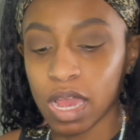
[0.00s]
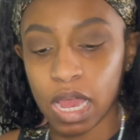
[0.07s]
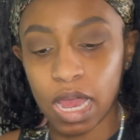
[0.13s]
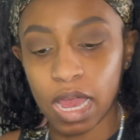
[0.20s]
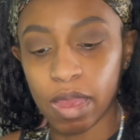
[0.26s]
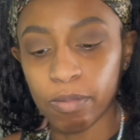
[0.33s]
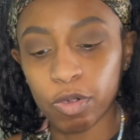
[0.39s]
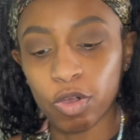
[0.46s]

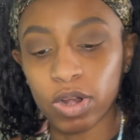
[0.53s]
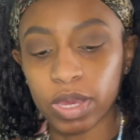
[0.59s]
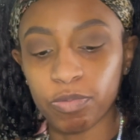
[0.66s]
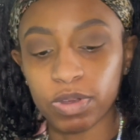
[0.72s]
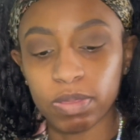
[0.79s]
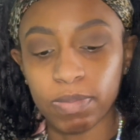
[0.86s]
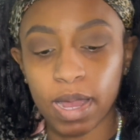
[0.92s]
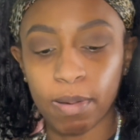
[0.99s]
I'm going in
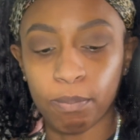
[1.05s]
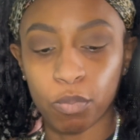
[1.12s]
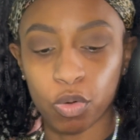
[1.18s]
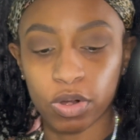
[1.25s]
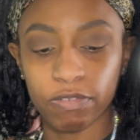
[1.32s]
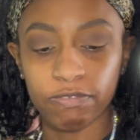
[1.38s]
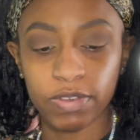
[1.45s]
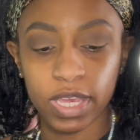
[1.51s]
with my
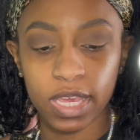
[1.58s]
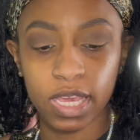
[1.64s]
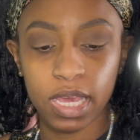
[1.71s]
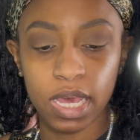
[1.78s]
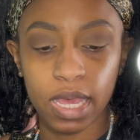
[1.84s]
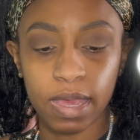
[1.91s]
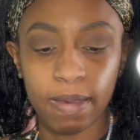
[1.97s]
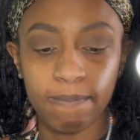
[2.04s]
Morphe
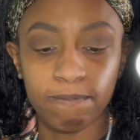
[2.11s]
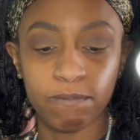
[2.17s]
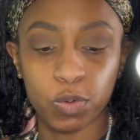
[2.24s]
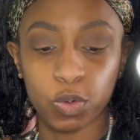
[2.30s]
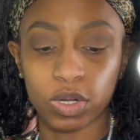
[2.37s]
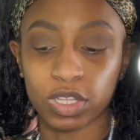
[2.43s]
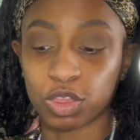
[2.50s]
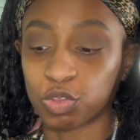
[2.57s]

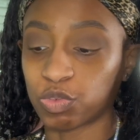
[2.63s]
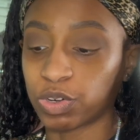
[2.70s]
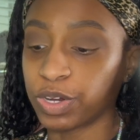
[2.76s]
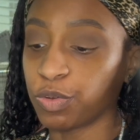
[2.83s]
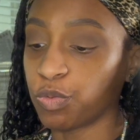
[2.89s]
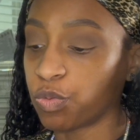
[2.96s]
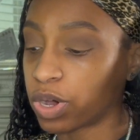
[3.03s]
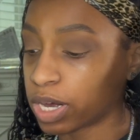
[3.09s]

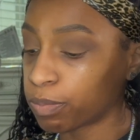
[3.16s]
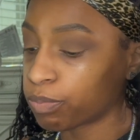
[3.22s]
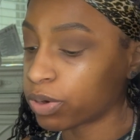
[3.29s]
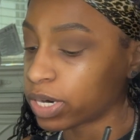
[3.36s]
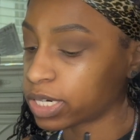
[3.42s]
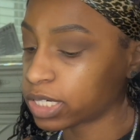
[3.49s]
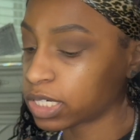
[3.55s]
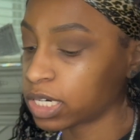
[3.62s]
M431
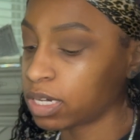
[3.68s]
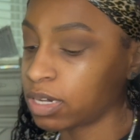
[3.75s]
brush.